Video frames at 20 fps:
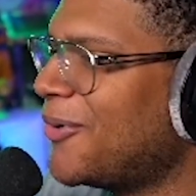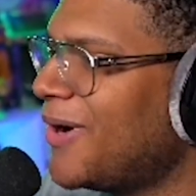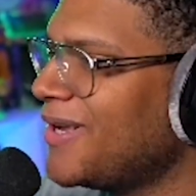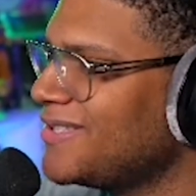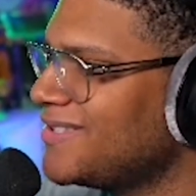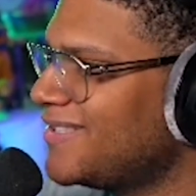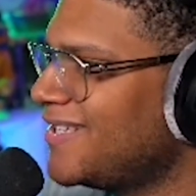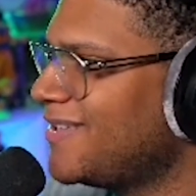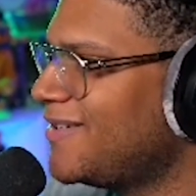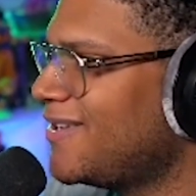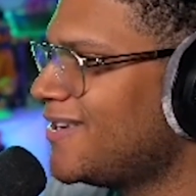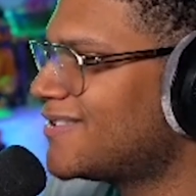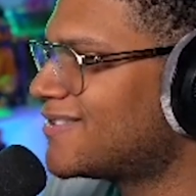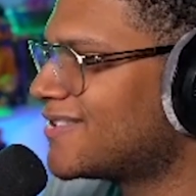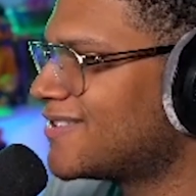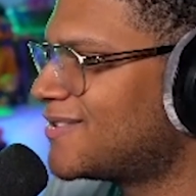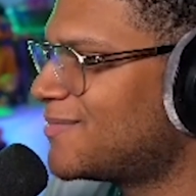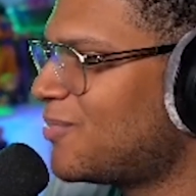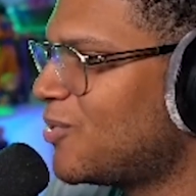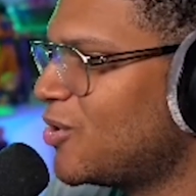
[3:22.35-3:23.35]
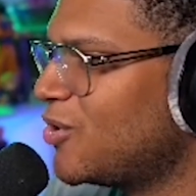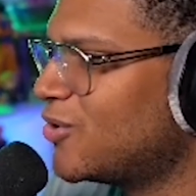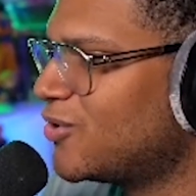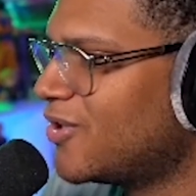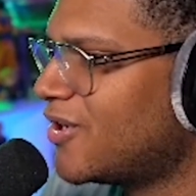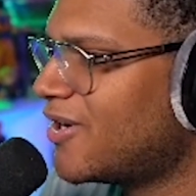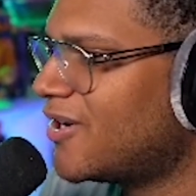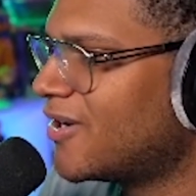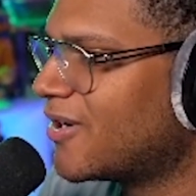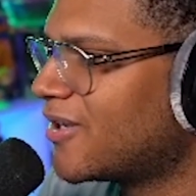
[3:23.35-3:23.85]
I just think niggas are spoiled,
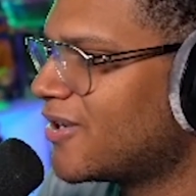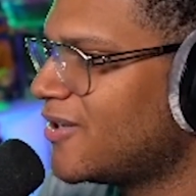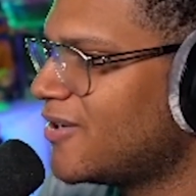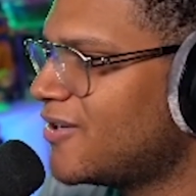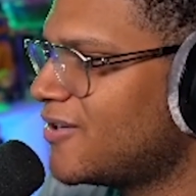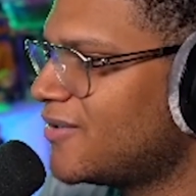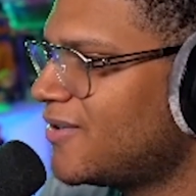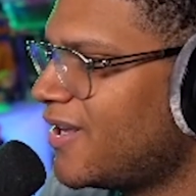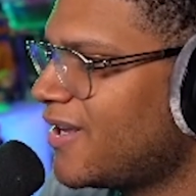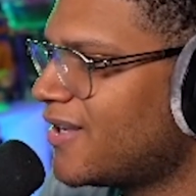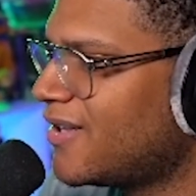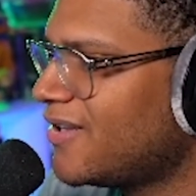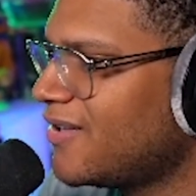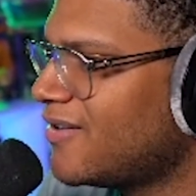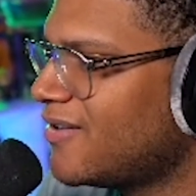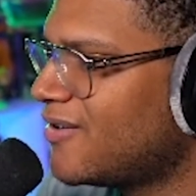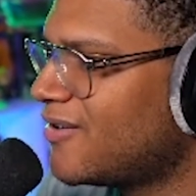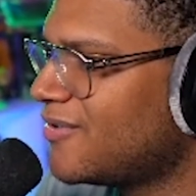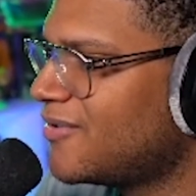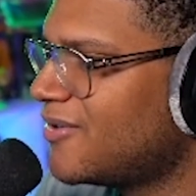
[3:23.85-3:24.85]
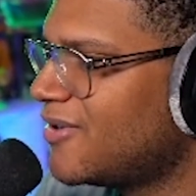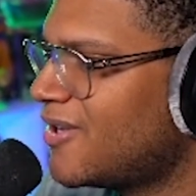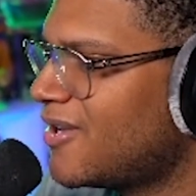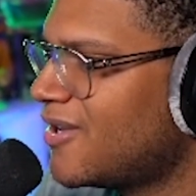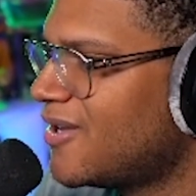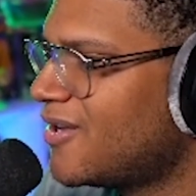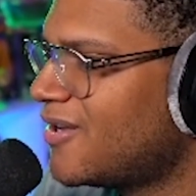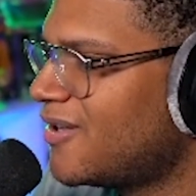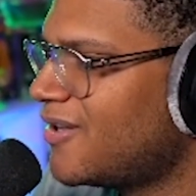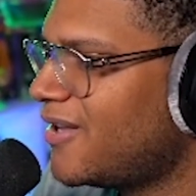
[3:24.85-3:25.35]
dog. You know, like, you know,
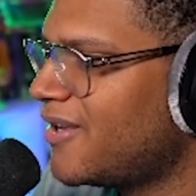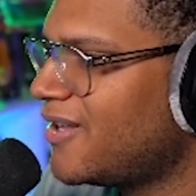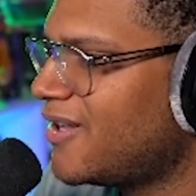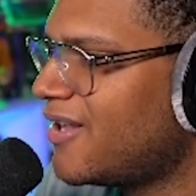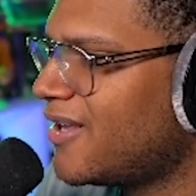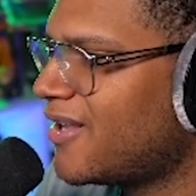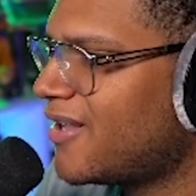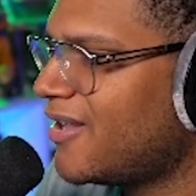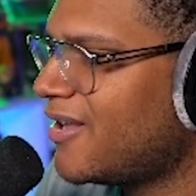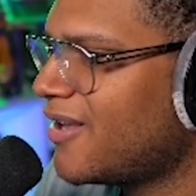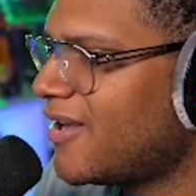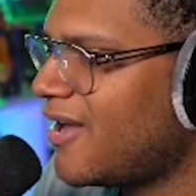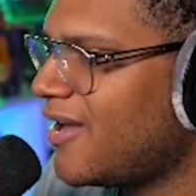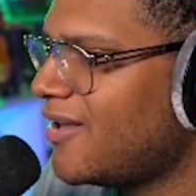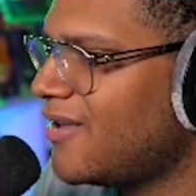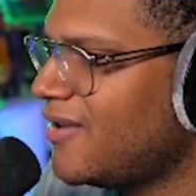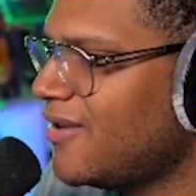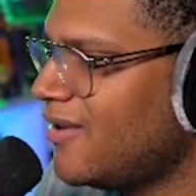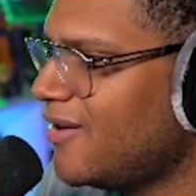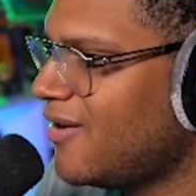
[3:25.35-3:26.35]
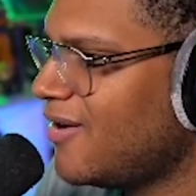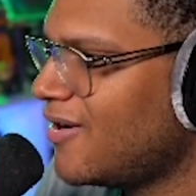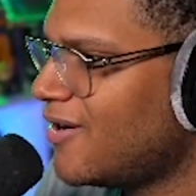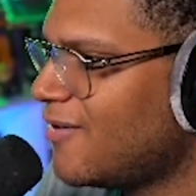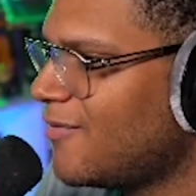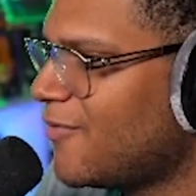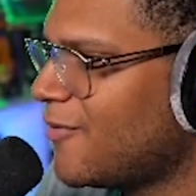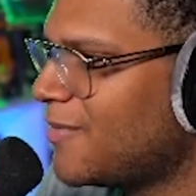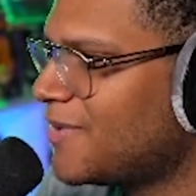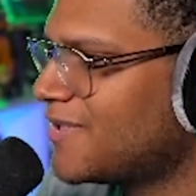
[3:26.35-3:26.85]
like I
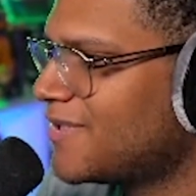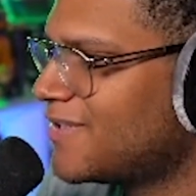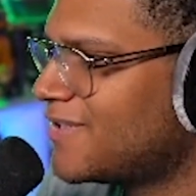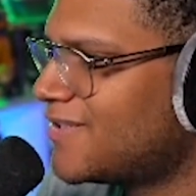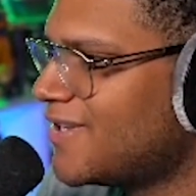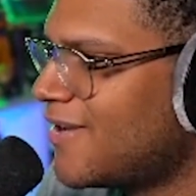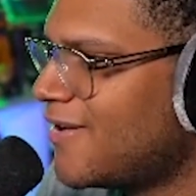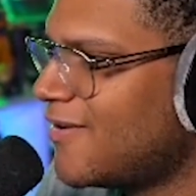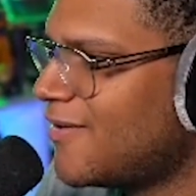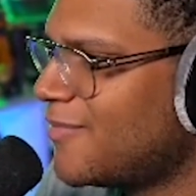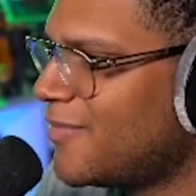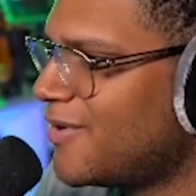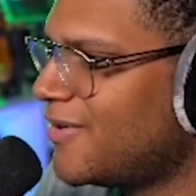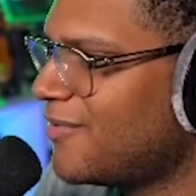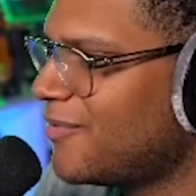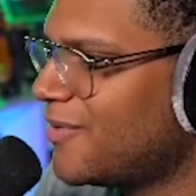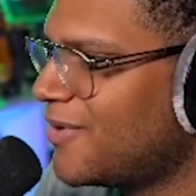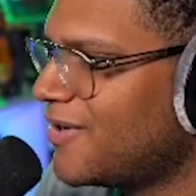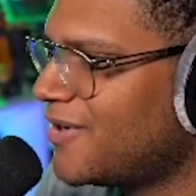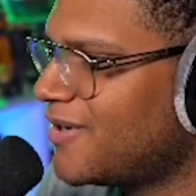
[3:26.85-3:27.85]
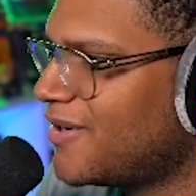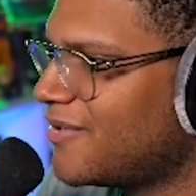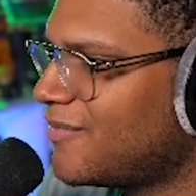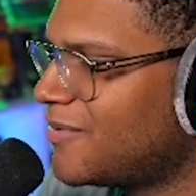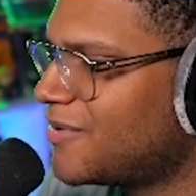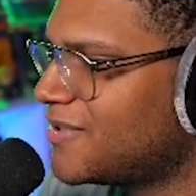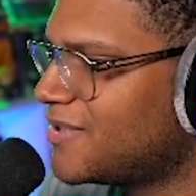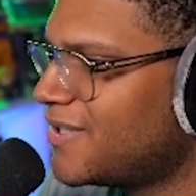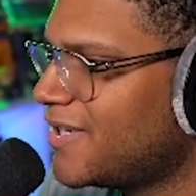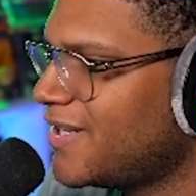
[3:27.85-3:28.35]
come from a time
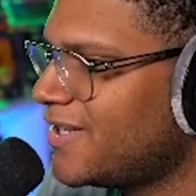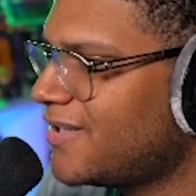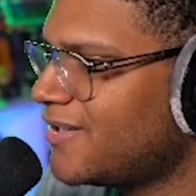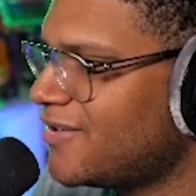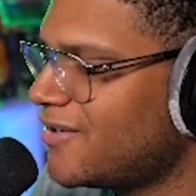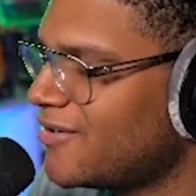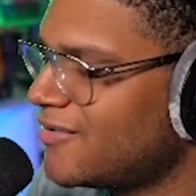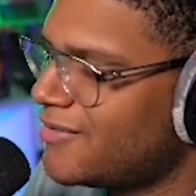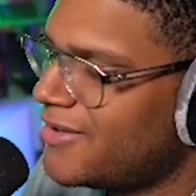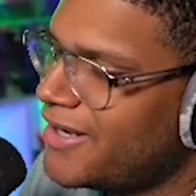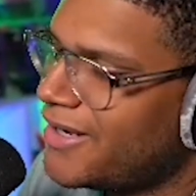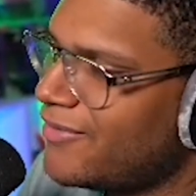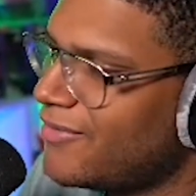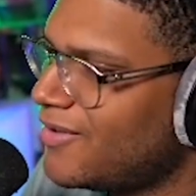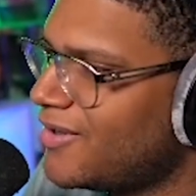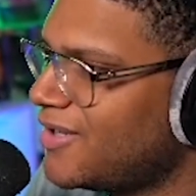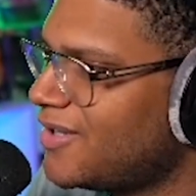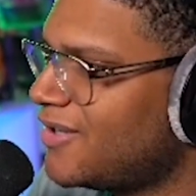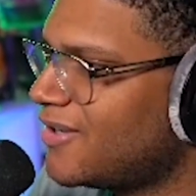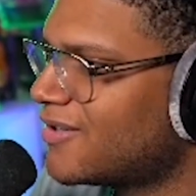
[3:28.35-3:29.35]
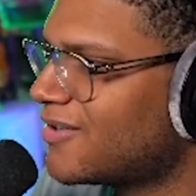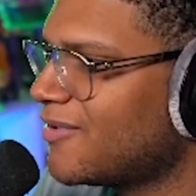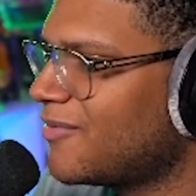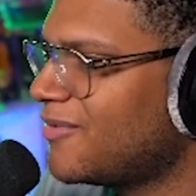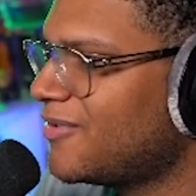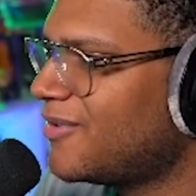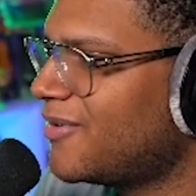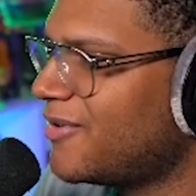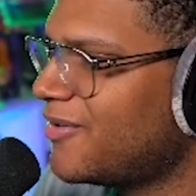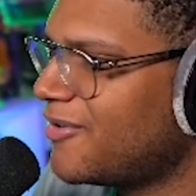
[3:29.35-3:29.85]
where shit, you know, didn't really look
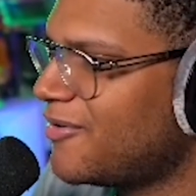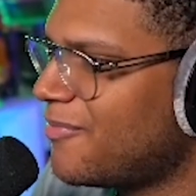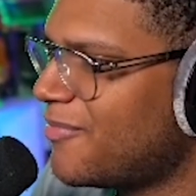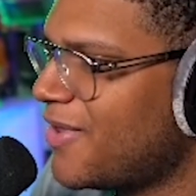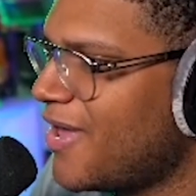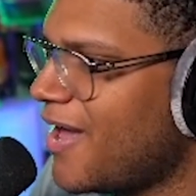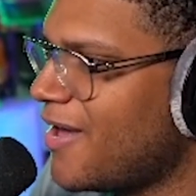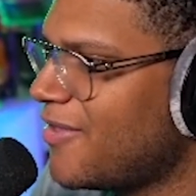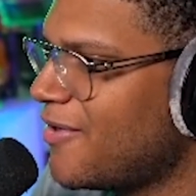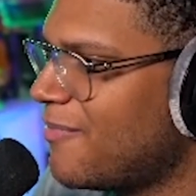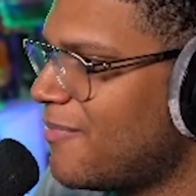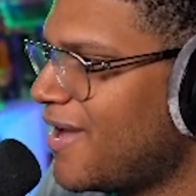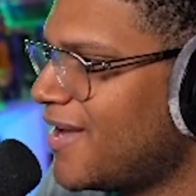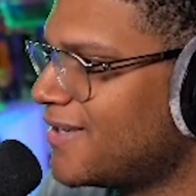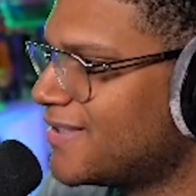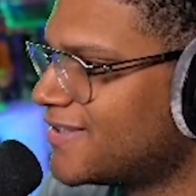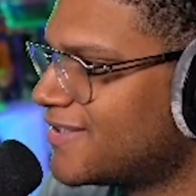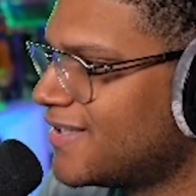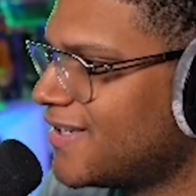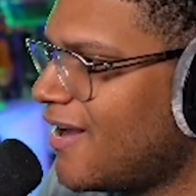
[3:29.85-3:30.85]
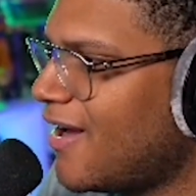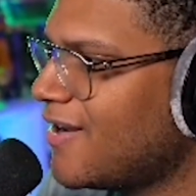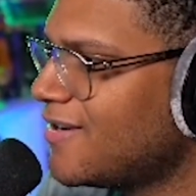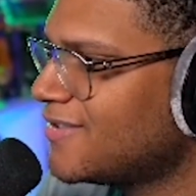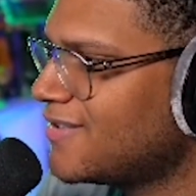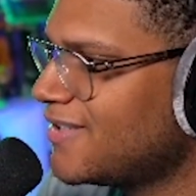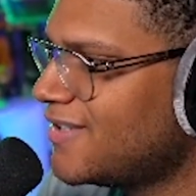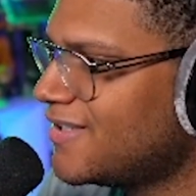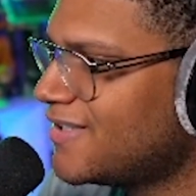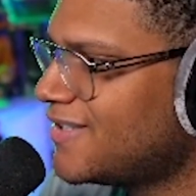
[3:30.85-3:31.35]
the best. And
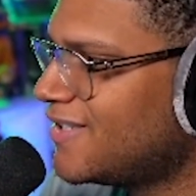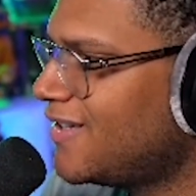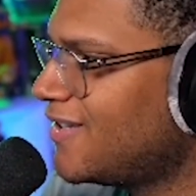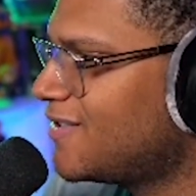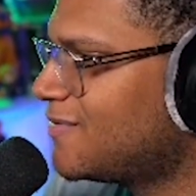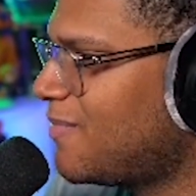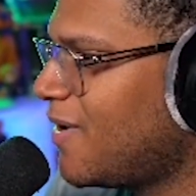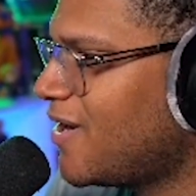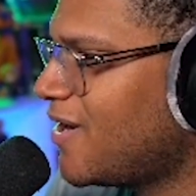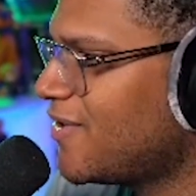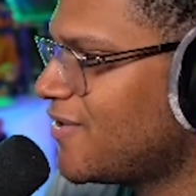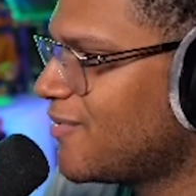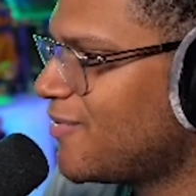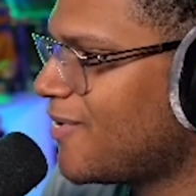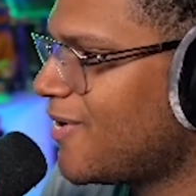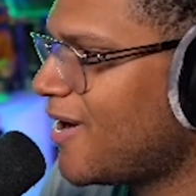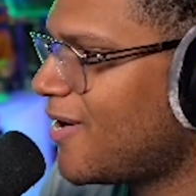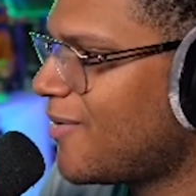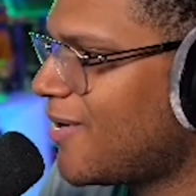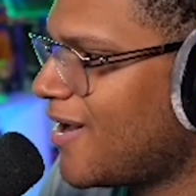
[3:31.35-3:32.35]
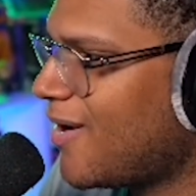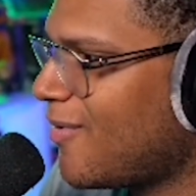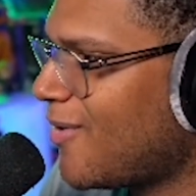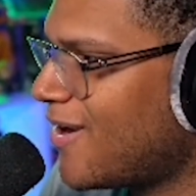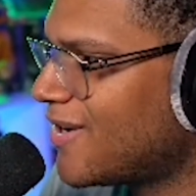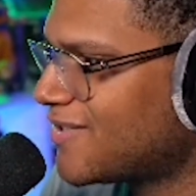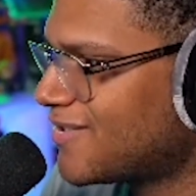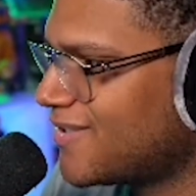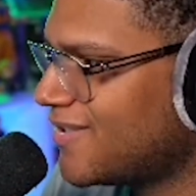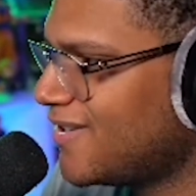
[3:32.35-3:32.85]
honestly, this shit looks better than what I
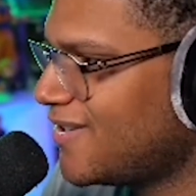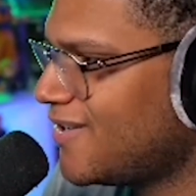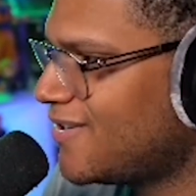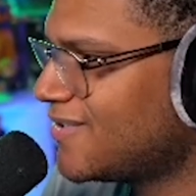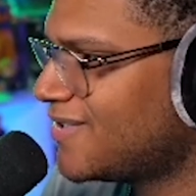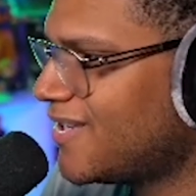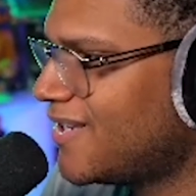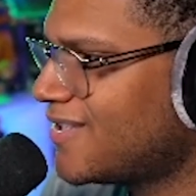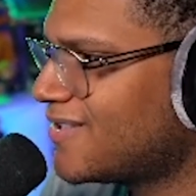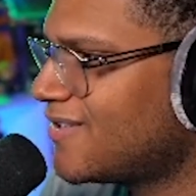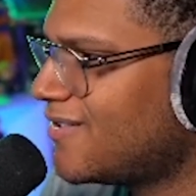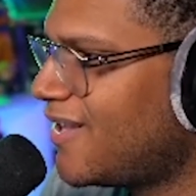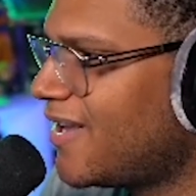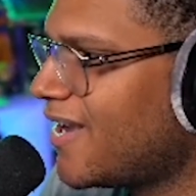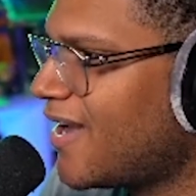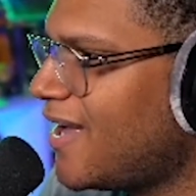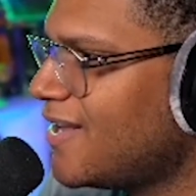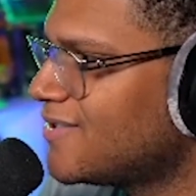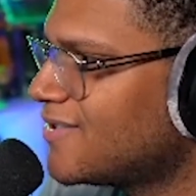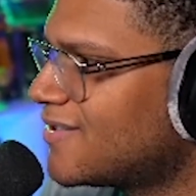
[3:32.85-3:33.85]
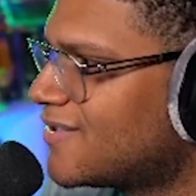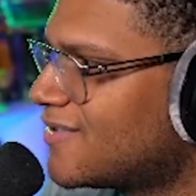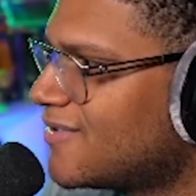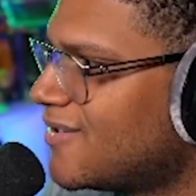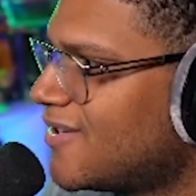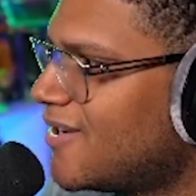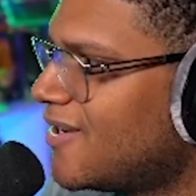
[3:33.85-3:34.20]
watched. You know what I'm saying? So like, I just.